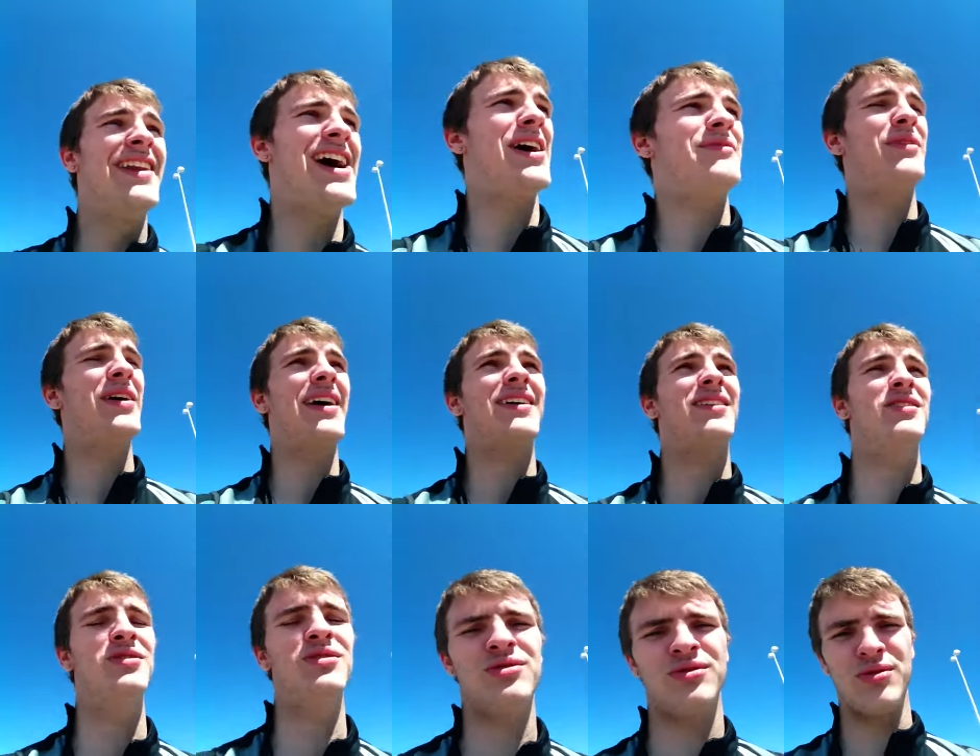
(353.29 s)
Now I'm like,
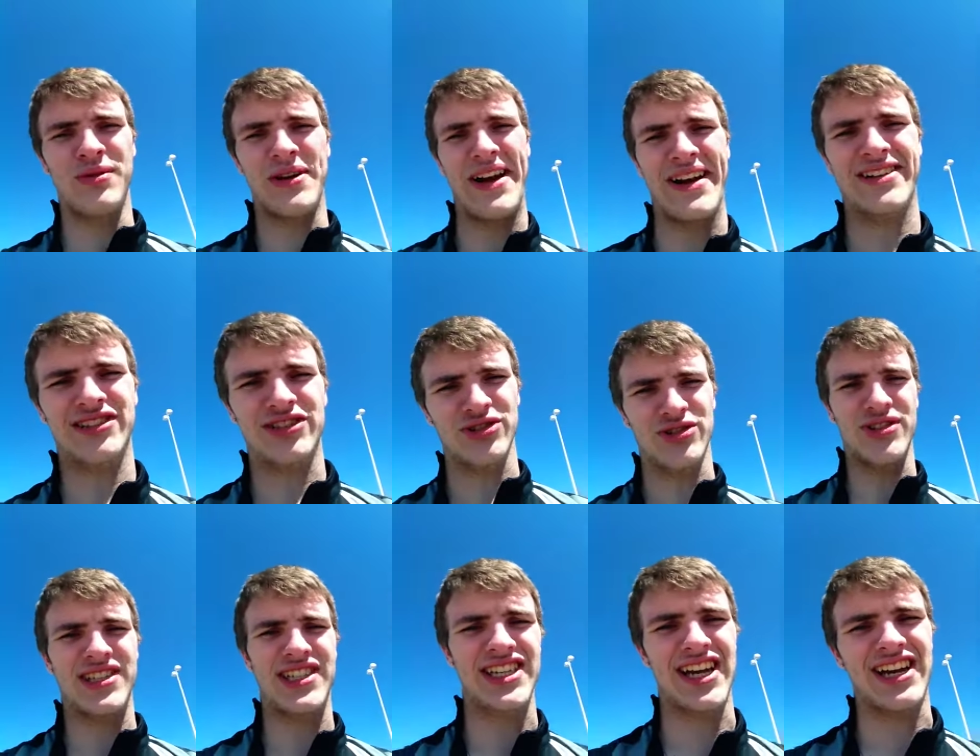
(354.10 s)
oh,
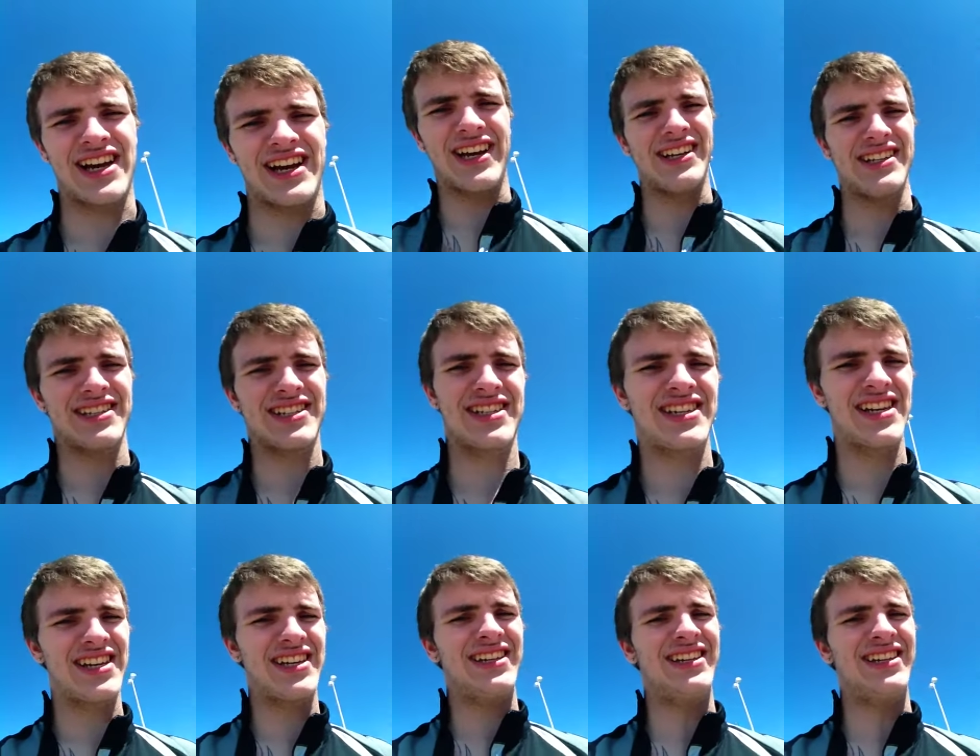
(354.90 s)
exercise.